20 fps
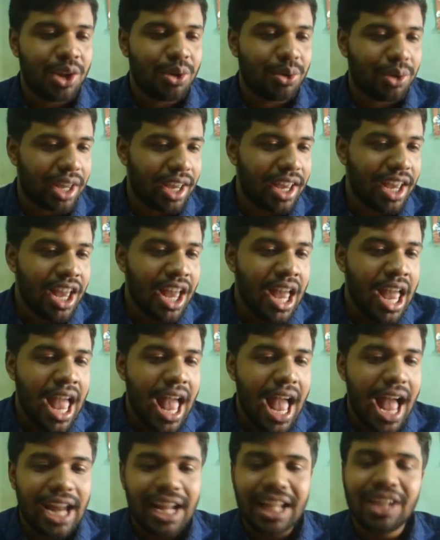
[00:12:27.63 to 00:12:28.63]
Okay,
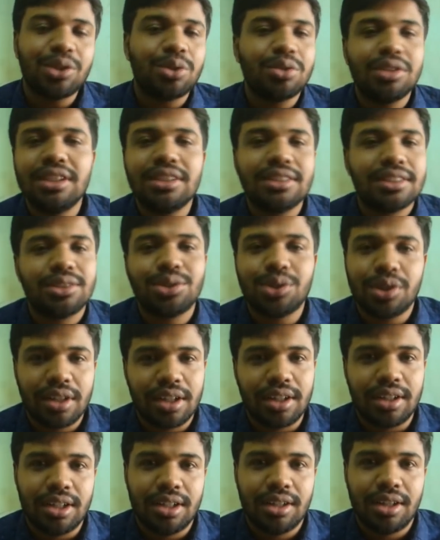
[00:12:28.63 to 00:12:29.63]
and I totally understood
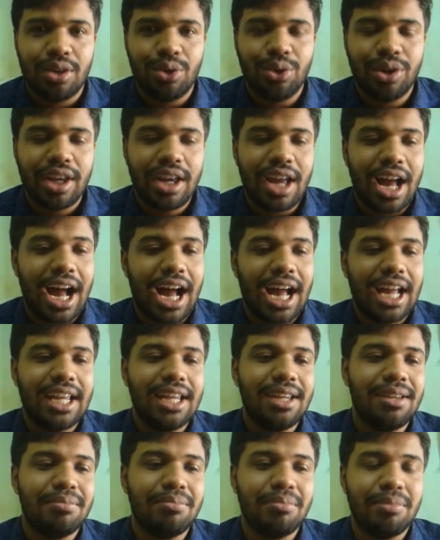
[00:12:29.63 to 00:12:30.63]
her. Okay,
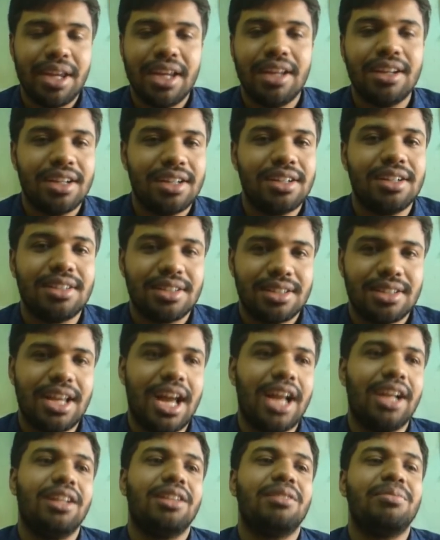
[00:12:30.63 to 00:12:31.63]
I made her
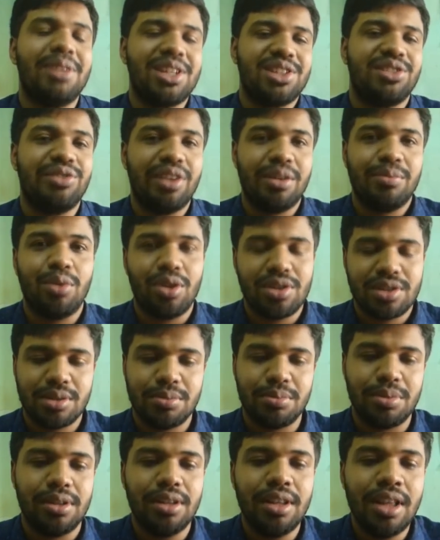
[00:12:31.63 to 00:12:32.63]
understand in the best way
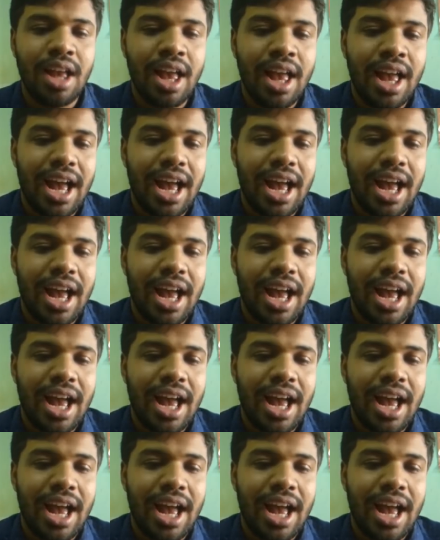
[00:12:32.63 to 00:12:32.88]
possible.